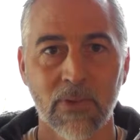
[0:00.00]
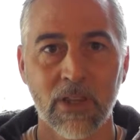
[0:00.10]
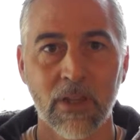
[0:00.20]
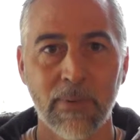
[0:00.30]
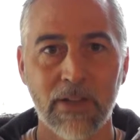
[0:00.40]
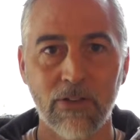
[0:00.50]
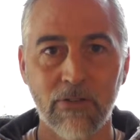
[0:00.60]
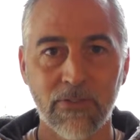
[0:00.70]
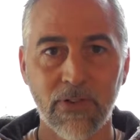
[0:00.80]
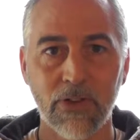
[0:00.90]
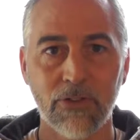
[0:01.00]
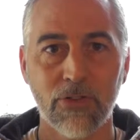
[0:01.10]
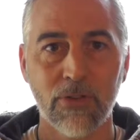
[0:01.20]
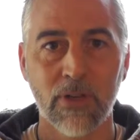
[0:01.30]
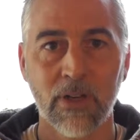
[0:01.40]
the bit you refer
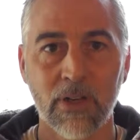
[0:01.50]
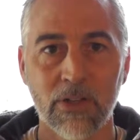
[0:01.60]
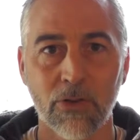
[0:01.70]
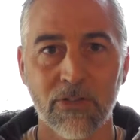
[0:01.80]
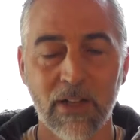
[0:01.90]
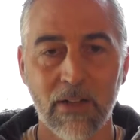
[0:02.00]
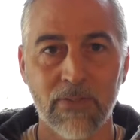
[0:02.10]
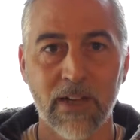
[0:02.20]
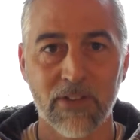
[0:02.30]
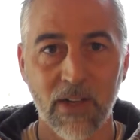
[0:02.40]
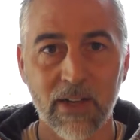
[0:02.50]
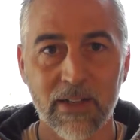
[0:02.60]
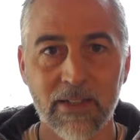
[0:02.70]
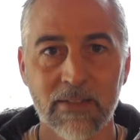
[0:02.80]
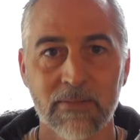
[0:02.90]
to yourself as
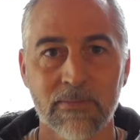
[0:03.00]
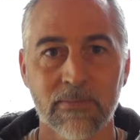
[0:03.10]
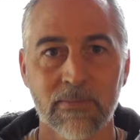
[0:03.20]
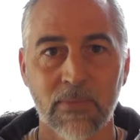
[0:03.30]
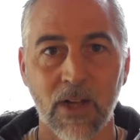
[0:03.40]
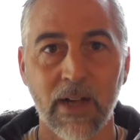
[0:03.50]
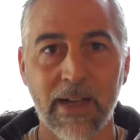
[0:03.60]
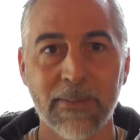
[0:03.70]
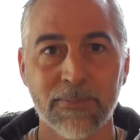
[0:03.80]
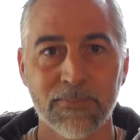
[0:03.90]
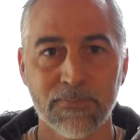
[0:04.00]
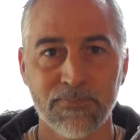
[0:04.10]
I, I am,